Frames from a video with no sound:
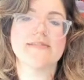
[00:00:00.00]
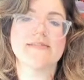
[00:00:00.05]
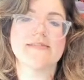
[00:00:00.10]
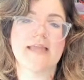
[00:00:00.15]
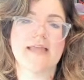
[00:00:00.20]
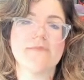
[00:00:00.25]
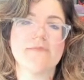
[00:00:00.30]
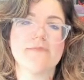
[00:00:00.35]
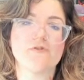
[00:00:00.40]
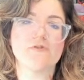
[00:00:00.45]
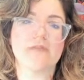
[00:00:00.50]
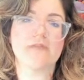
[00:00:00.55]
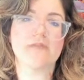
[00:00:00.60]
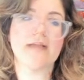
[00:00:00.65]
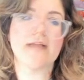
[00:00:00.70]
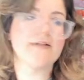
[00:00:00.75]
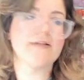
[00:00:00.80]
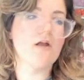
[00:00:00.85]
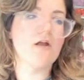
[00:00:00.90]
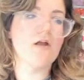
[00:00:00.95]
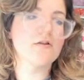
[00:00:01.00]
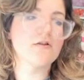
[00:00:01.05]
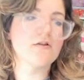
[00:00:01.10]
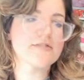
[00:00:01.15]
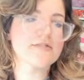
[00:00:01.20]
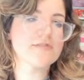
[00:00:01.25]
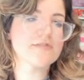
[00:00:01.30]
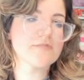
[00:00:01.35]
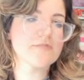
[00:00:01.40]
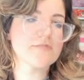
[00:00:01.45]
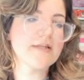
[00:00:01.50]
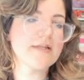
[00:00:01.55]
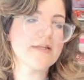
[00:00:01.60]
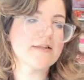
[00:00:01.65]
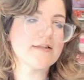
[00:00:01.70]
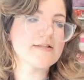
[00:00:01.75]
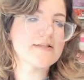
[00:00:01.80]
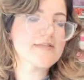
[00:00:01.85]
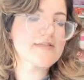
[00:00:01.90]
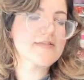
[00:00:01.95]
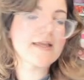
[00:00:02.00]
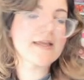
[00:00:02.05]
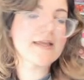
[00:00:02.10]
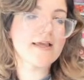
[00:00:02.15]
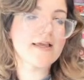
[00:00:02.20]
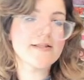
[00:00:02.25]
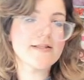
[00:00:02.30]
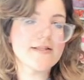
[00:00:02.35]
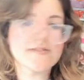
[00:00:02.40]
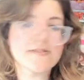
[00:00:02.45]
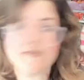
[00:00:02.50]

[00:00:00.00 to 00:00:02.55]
The games are $90. That's ridiculous. Like, it's